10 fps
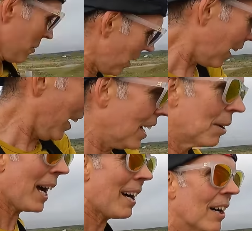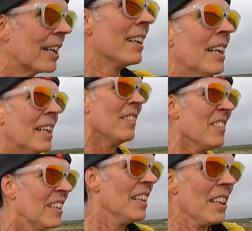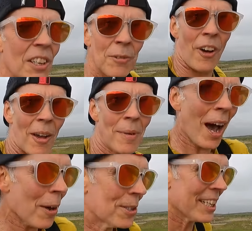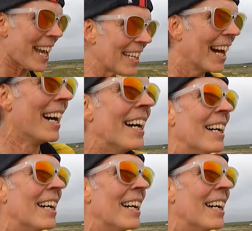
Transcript: wow, a good 5 miles together.